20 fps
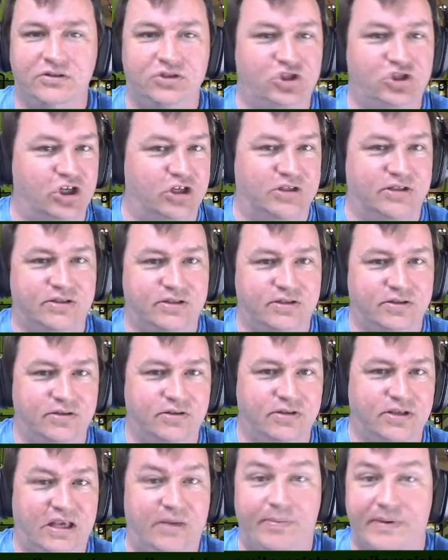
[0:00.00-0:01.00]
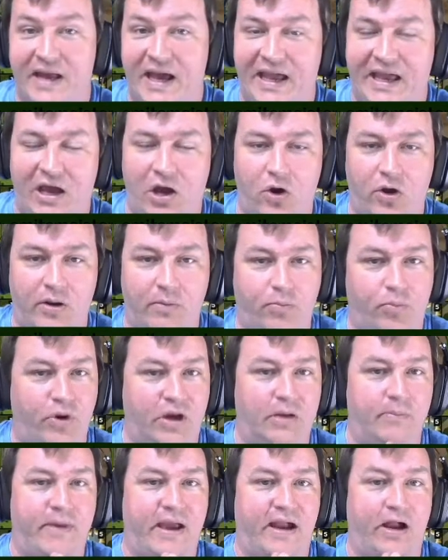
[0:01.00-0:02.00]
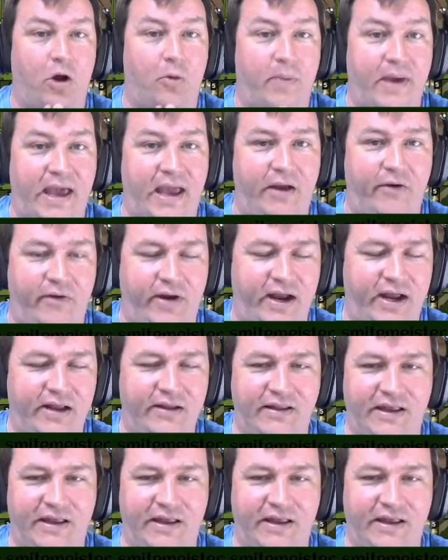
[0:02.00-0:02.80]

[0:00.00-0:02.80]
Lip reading: just keep an eye out and bring them back. I'll pay, right?